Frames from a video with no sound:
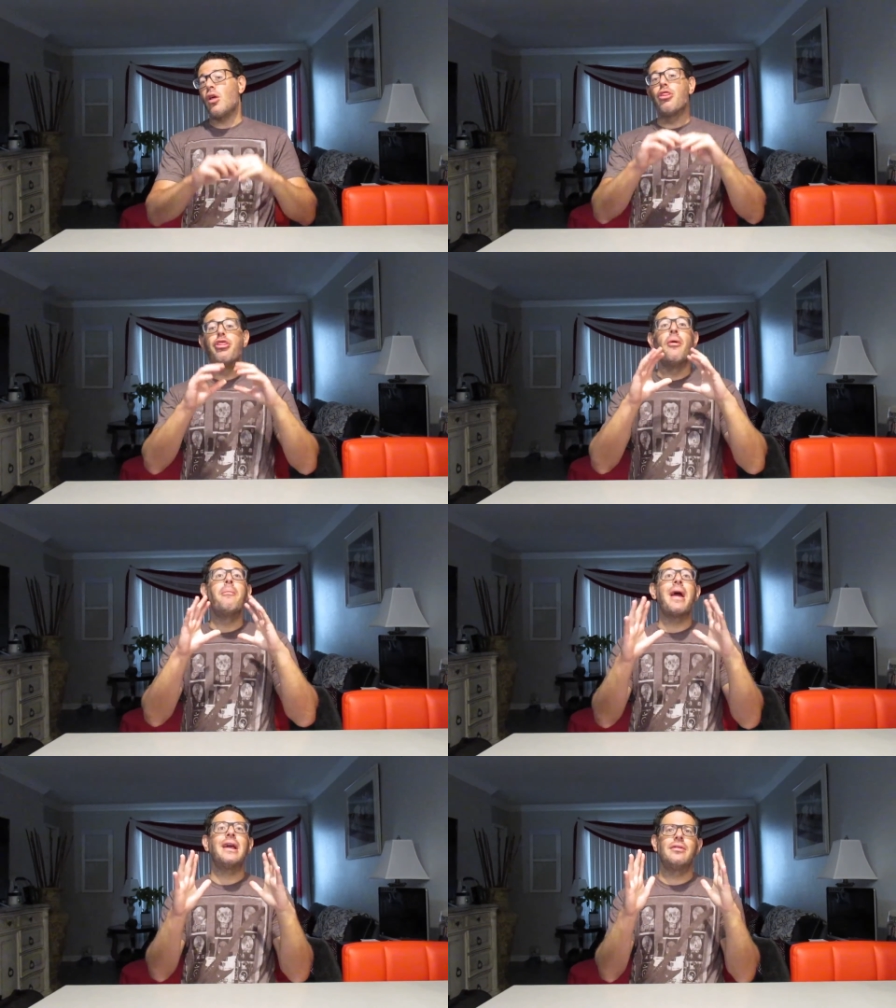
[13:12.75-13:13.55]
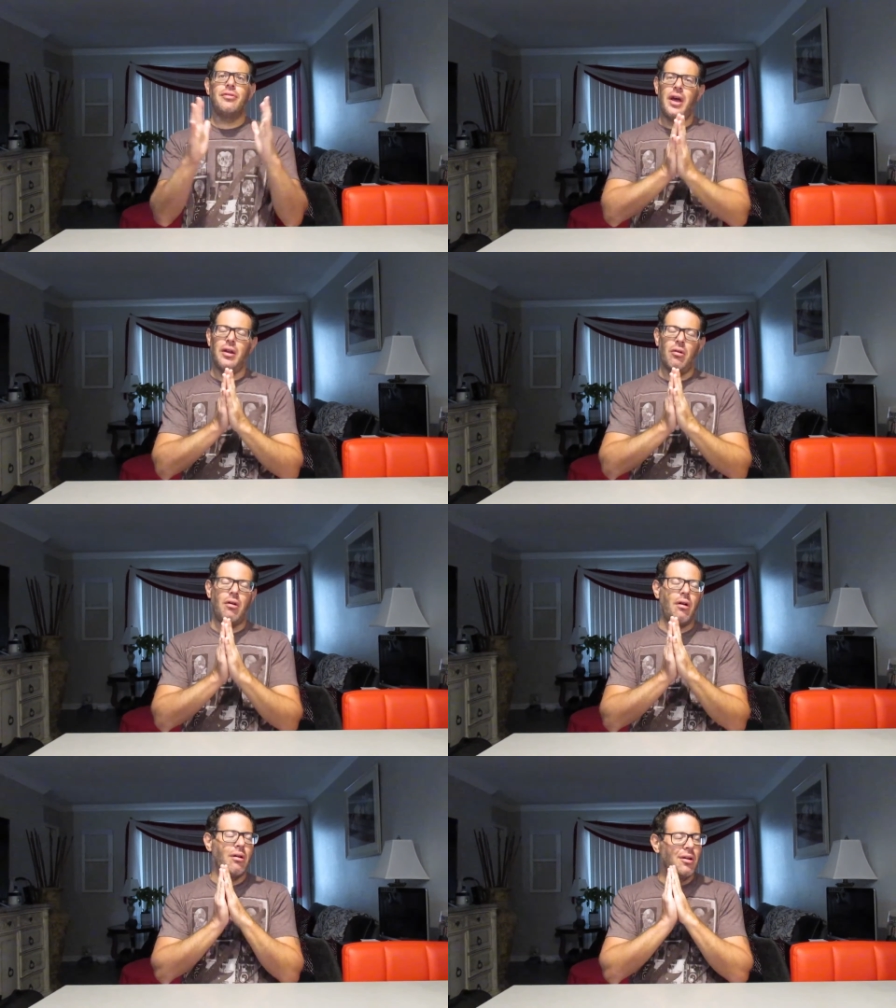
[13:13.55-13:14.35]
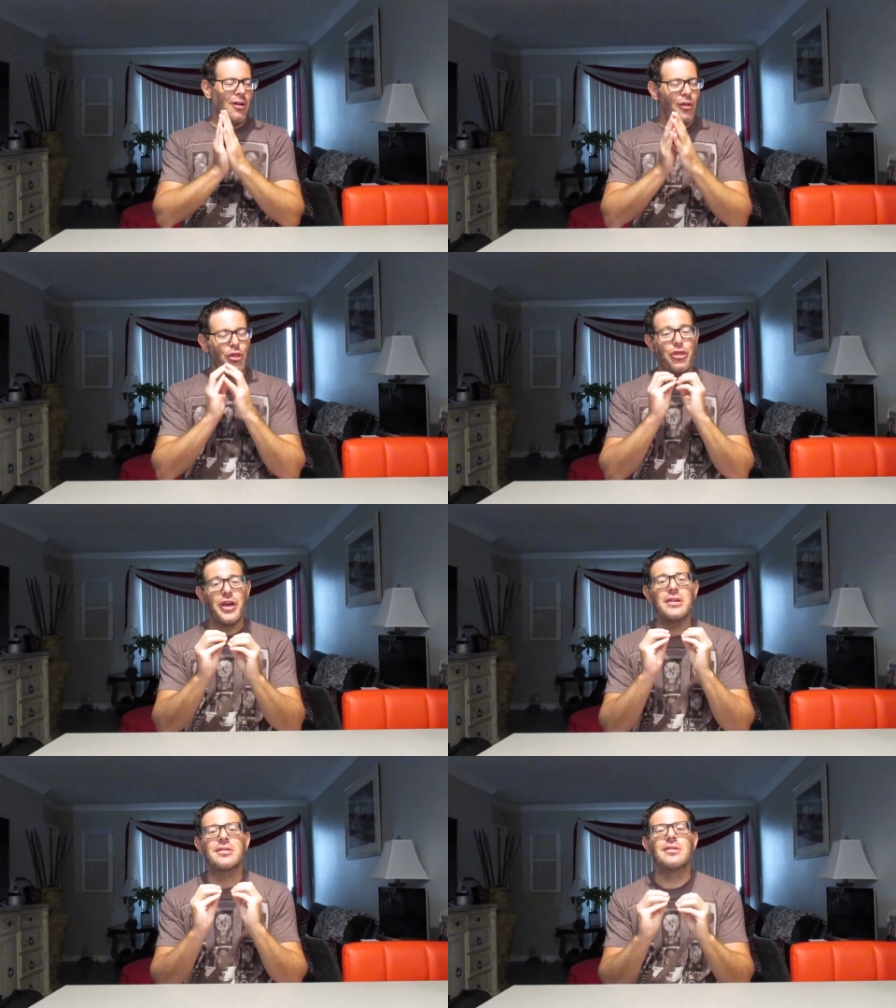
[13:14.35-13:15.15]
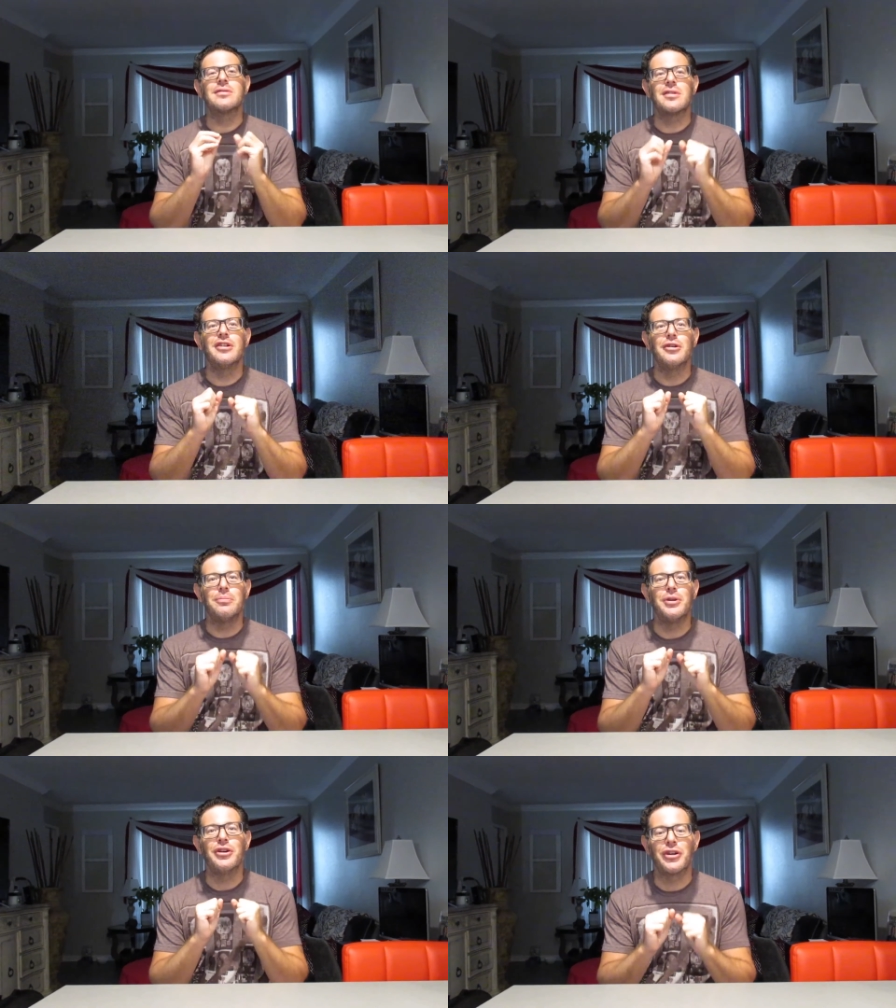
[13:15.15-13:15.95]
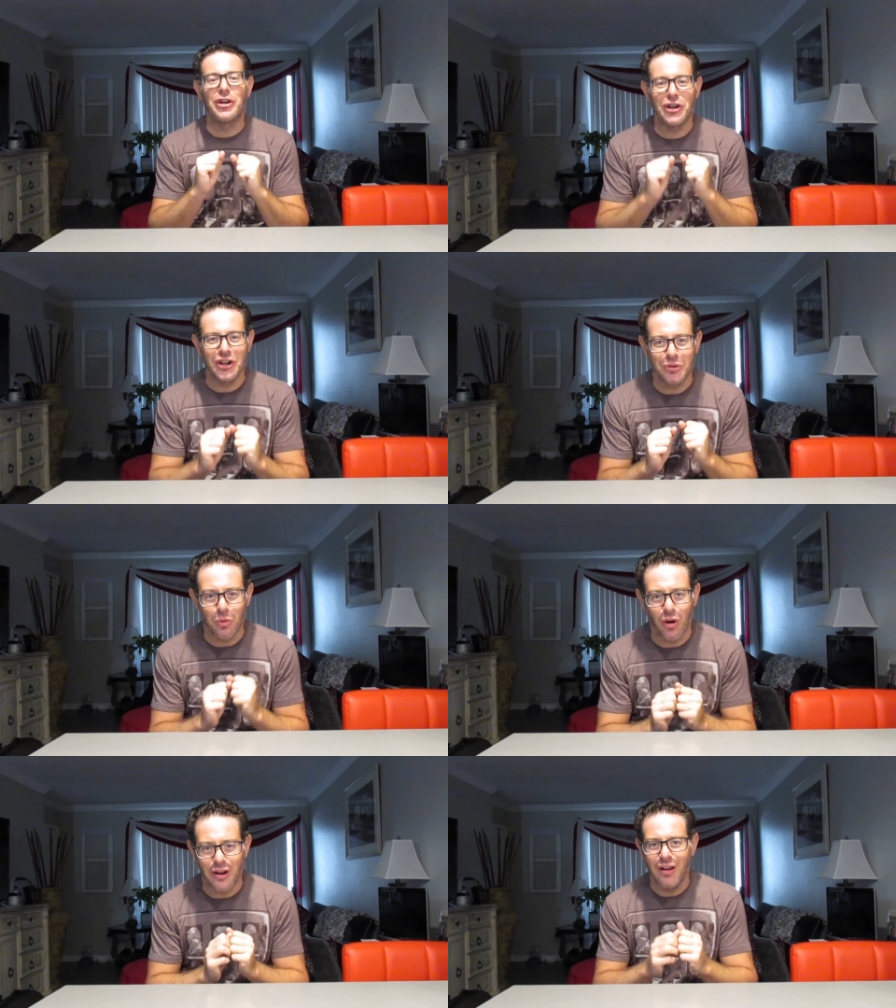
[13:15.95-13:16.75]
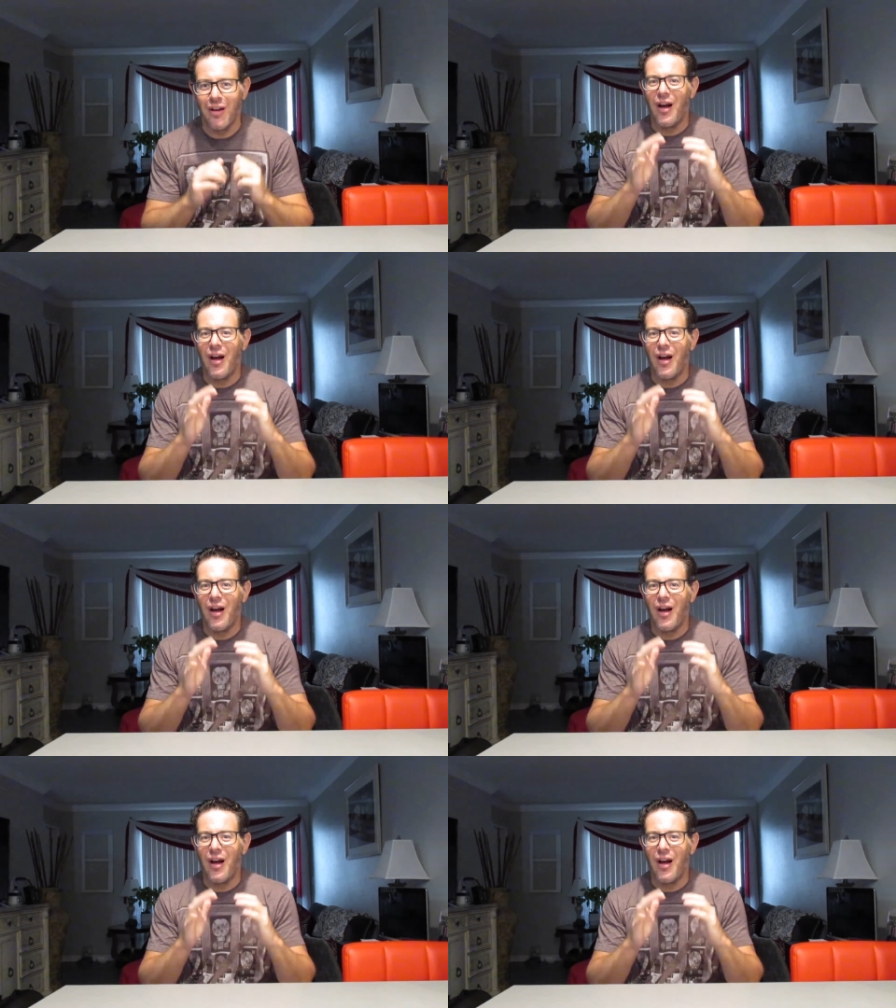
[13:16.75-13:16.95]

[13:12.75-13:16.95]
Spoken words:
The main event. Oh, this is going to be a good one.